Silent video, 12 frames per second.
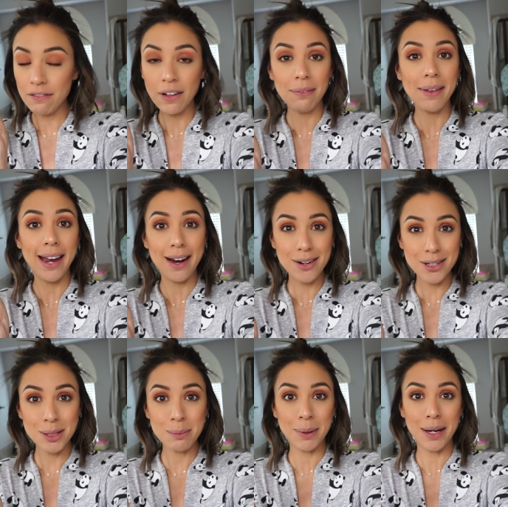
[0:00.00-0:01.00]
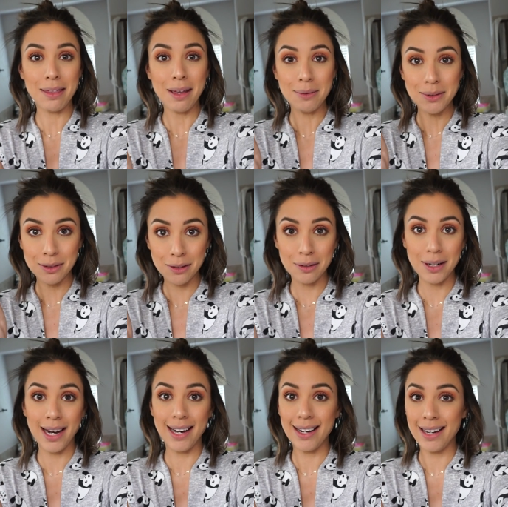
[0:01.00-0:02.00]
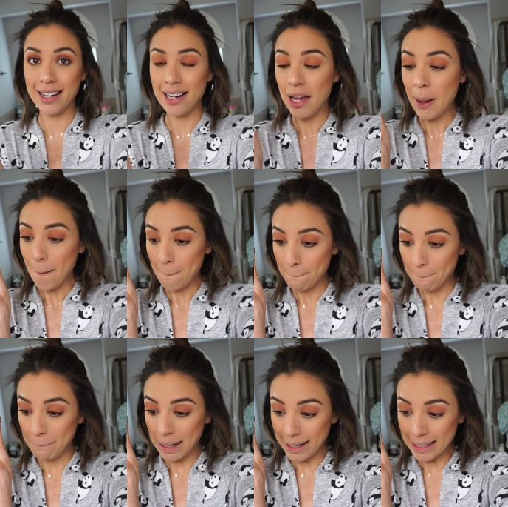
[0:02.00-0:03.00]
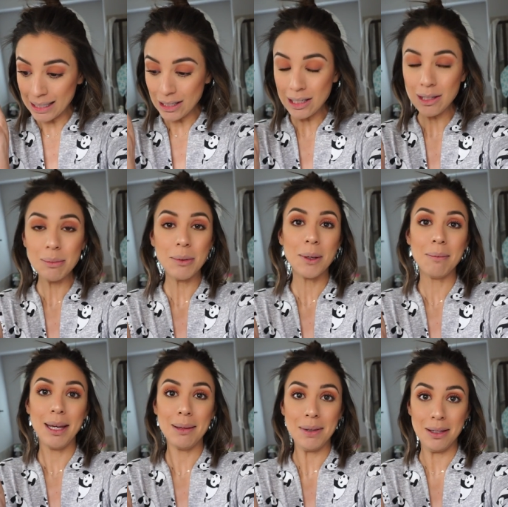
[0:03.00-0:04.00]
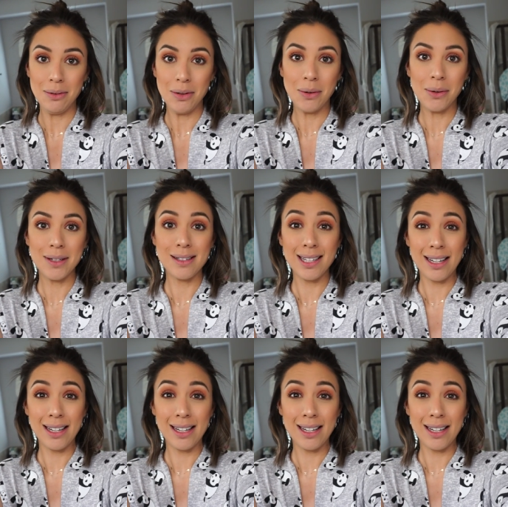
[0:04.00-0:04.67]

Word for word: I found the hairspray that was created by newborn baby unicorn